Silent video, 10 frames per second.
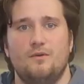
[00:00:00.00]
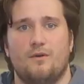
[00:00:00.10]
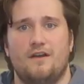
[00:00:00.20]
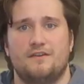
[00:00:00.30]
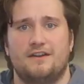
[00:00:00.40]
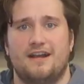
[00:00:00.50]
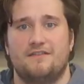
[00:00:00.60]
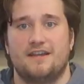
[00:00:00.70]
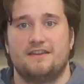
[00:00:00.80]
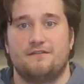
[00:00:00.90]
We're also going to have
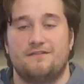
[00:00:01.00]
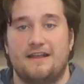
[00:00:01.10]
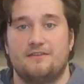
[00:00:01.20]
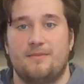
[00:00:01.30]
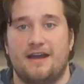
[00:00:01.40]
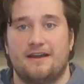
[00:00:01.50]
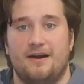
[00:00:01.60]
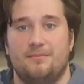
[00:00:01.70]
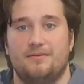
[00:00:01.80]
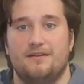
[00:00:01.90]
to get the fence back
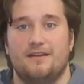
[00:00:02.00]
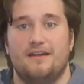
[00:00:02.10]
up